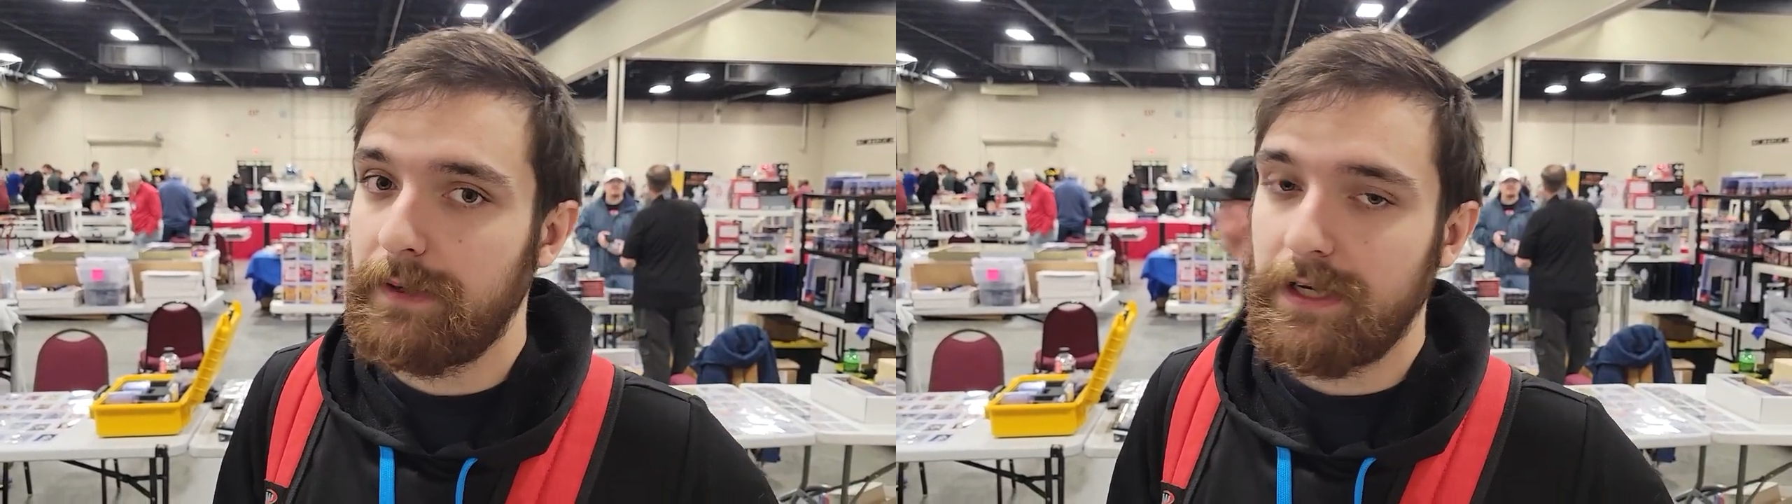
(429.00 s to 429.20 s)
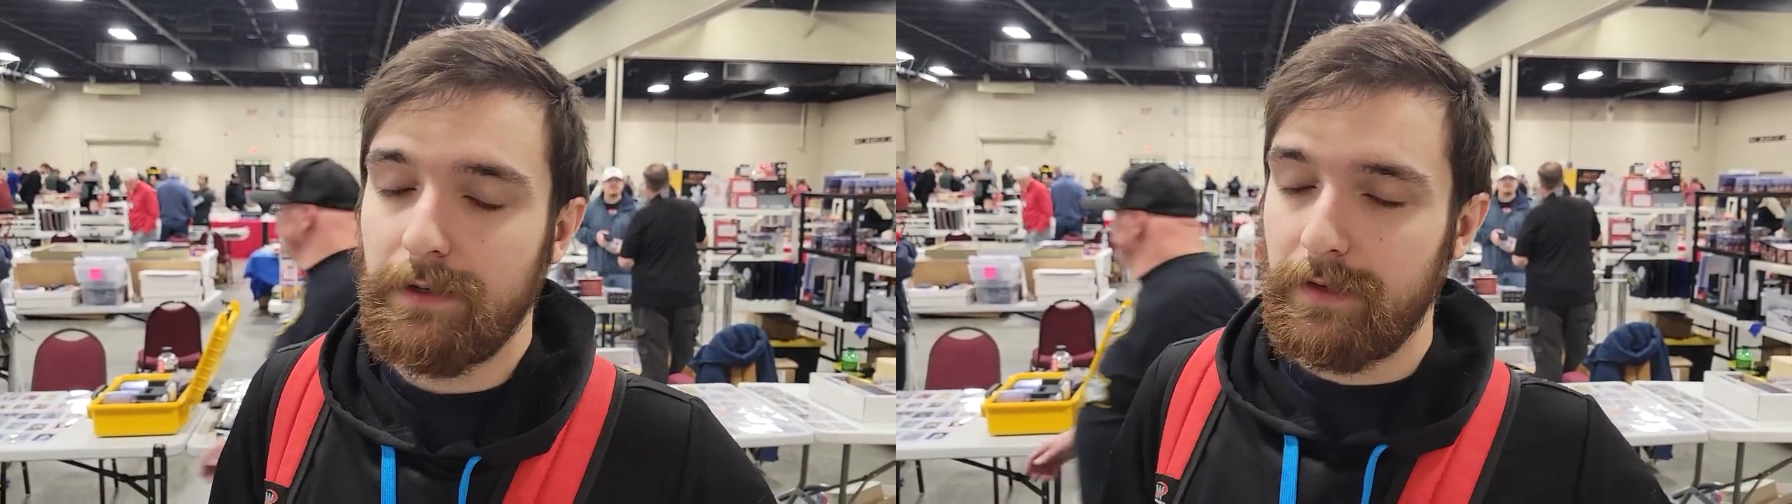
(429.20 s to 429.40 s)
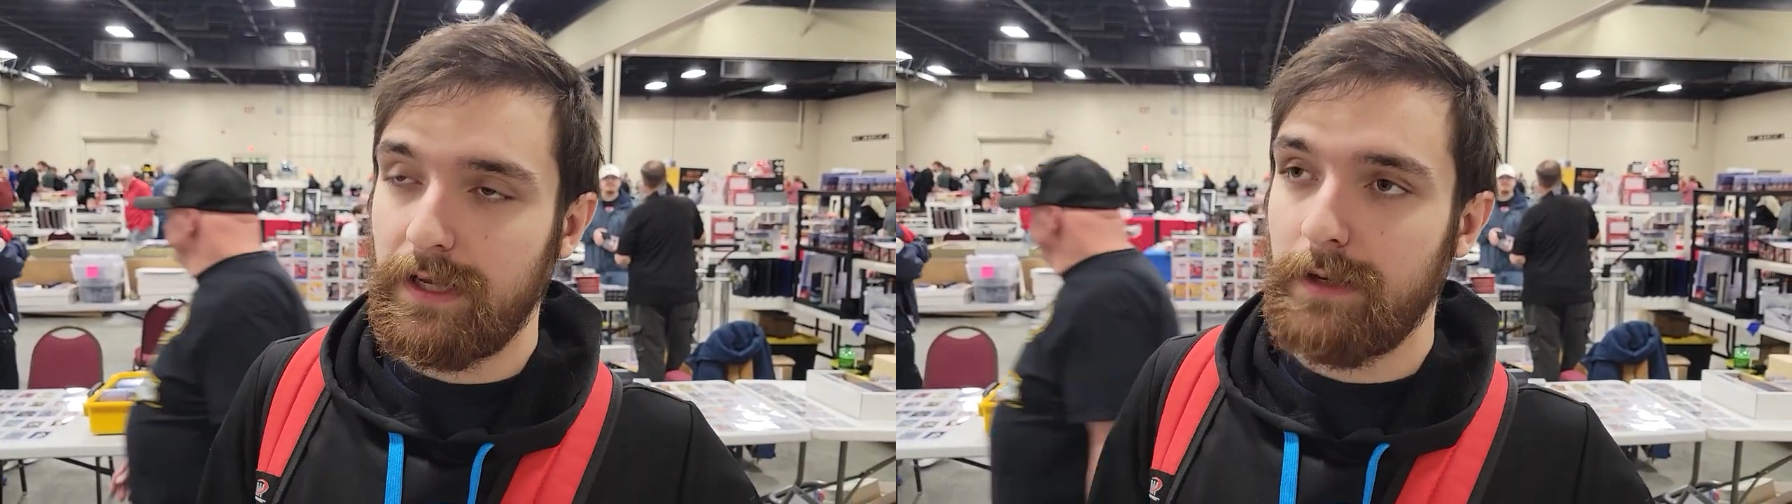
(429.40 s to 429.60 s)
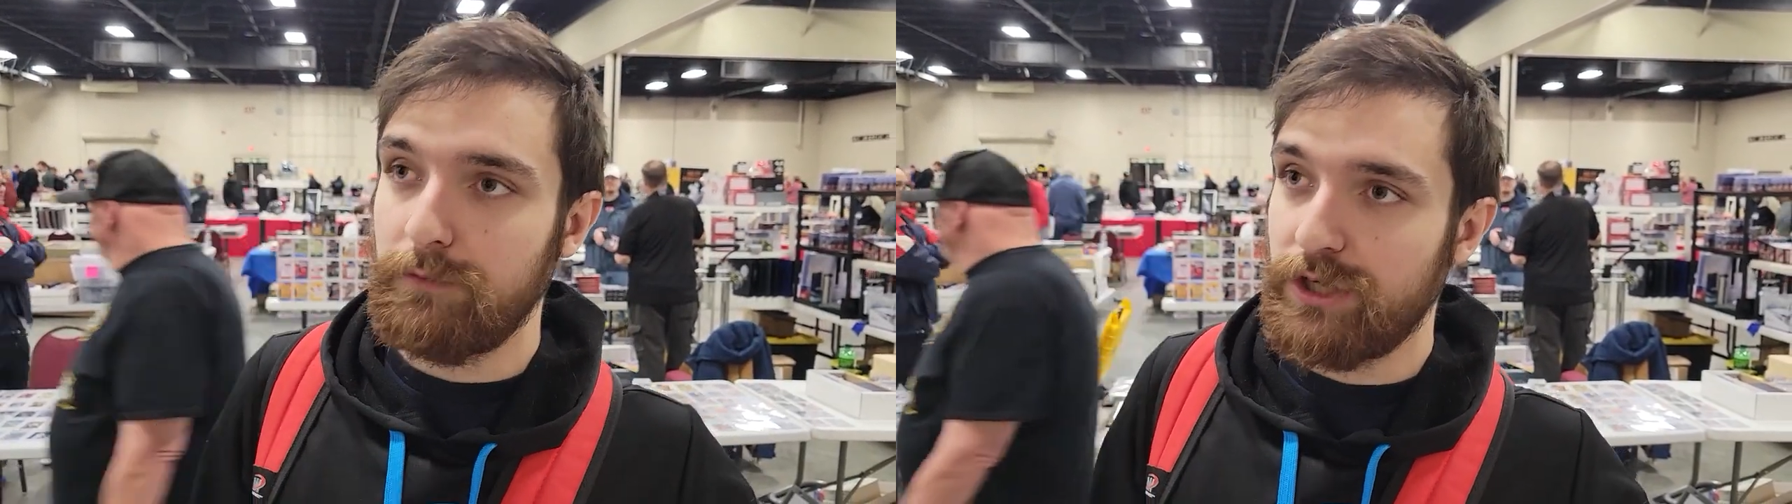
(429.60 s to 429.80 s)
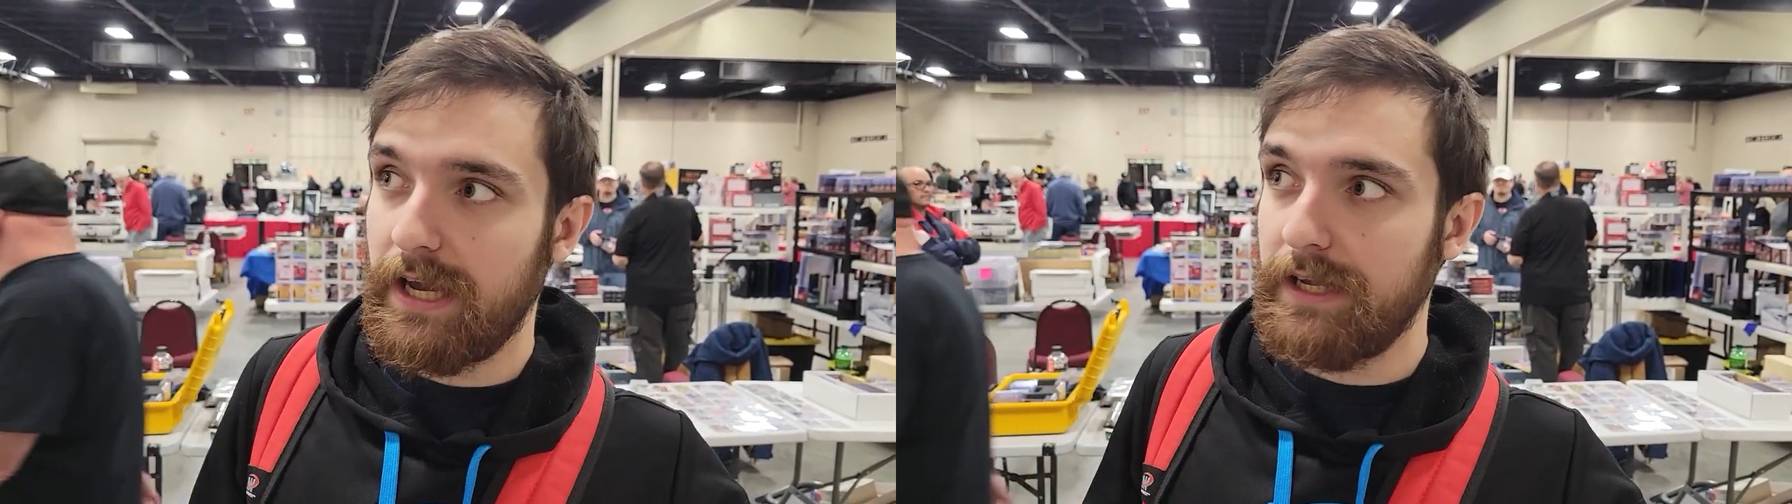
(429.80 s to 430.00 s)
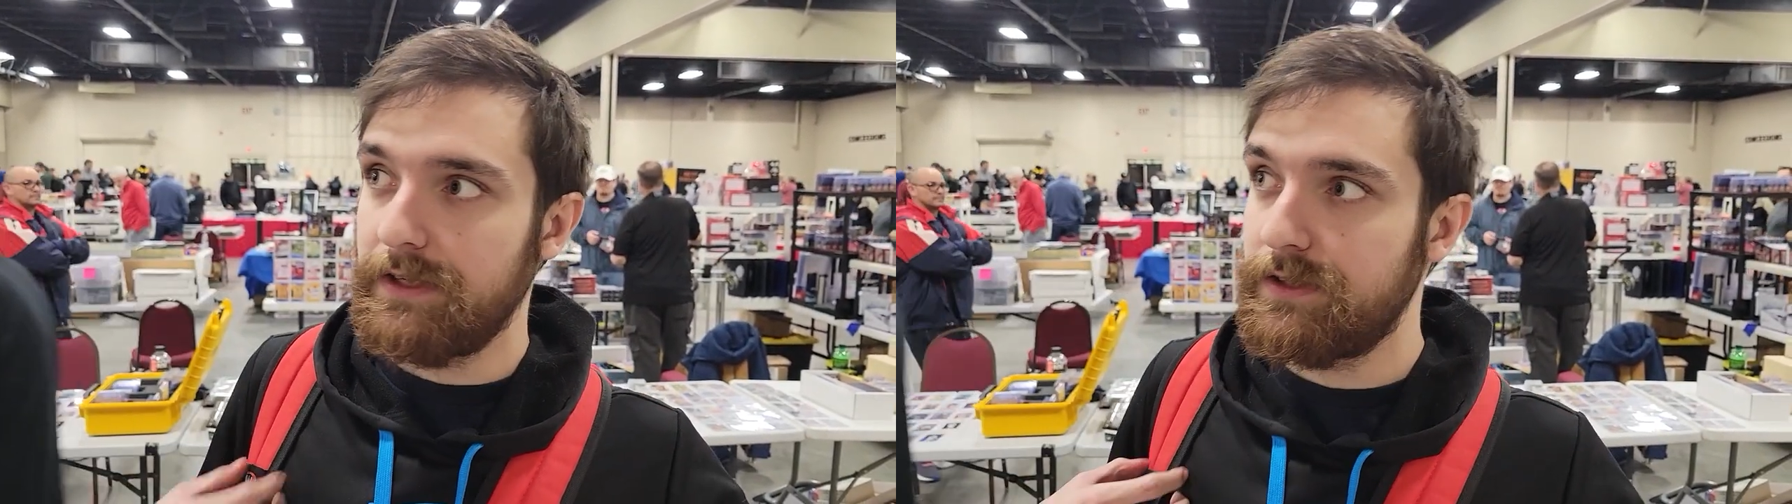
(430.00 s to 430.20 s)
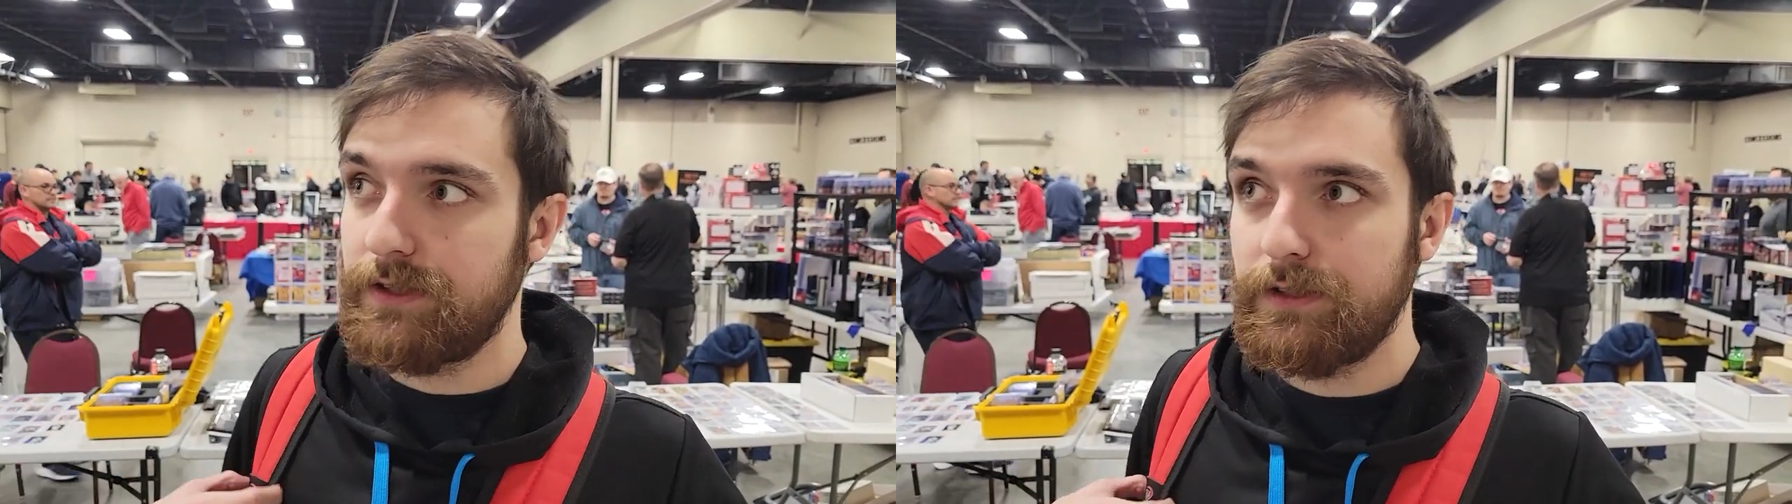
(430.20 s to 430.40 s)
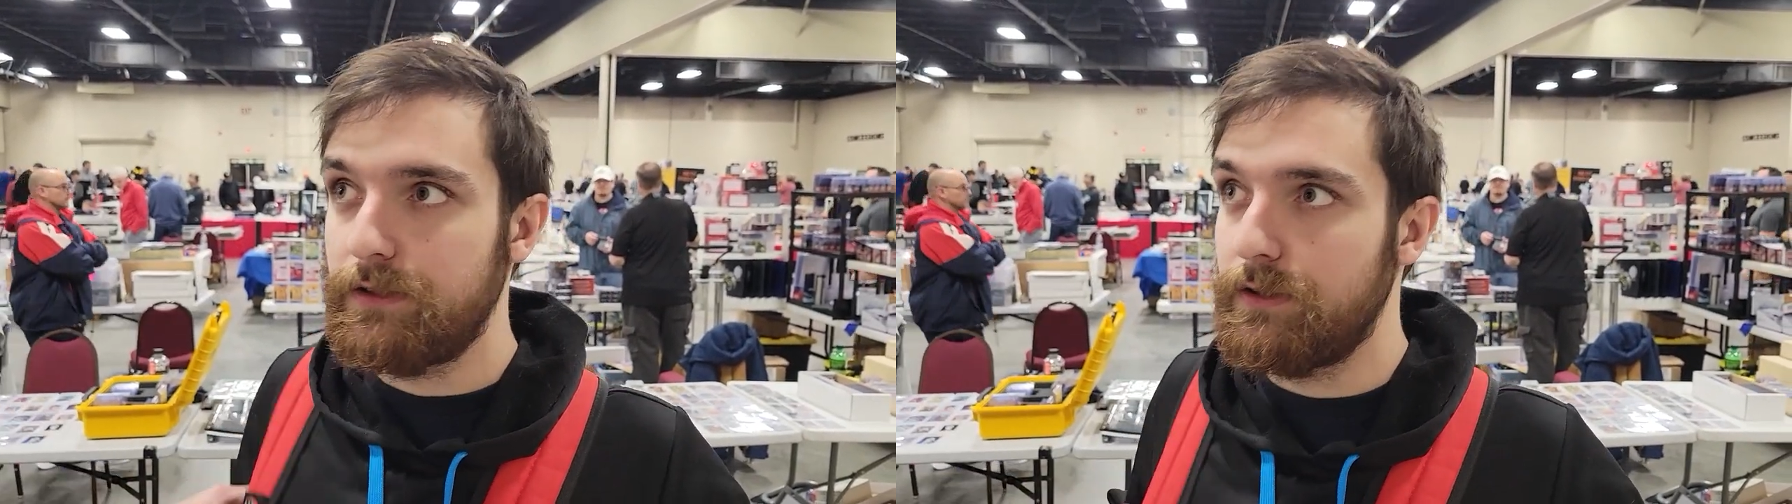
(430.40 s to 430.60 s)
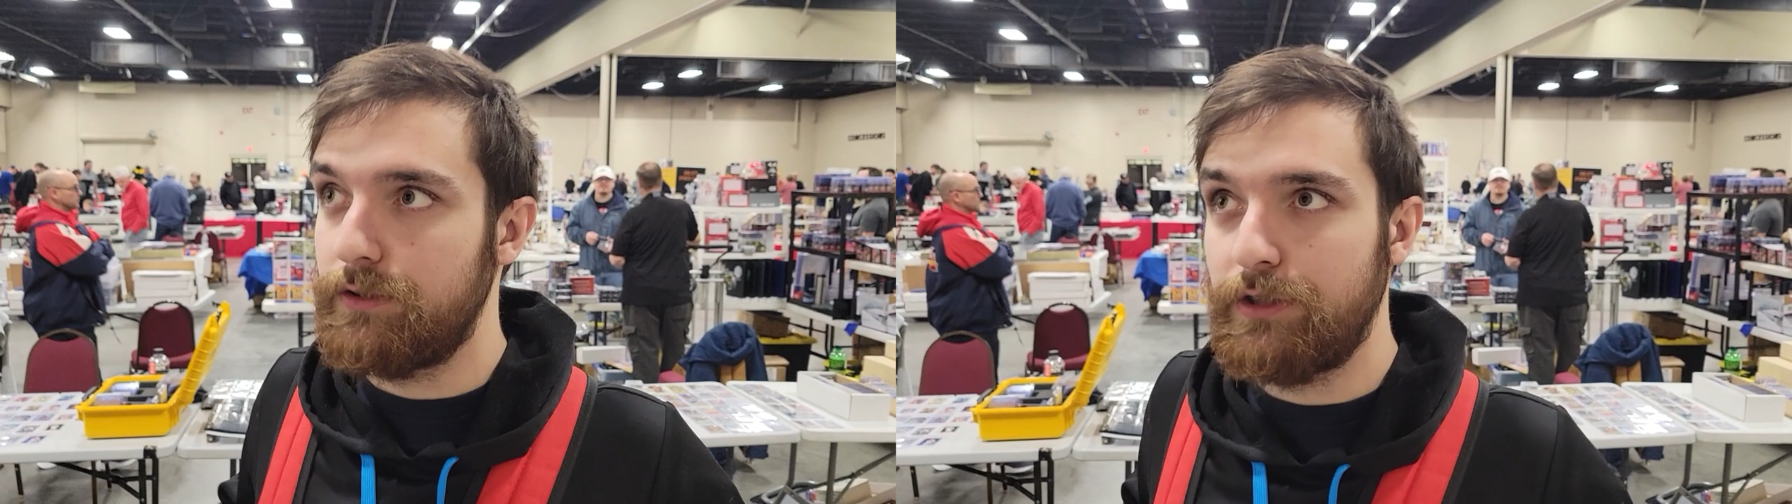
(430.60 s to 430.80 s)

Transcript: I mean, him, Chase,